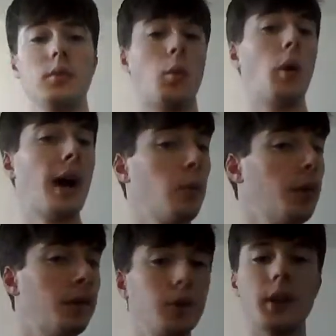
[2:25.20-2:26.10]
why did we
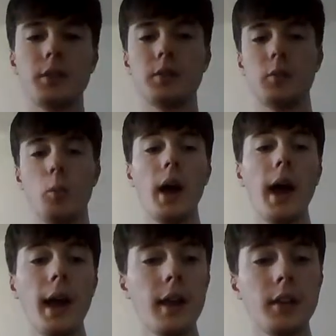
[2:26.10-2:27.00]
do this?
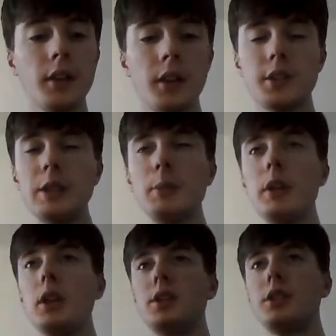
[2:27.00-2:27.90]
Why did a
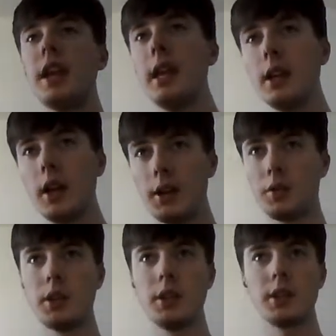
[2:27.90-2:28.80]
seemingly sane
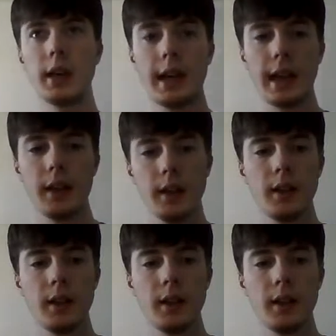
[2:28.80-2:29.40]
country decide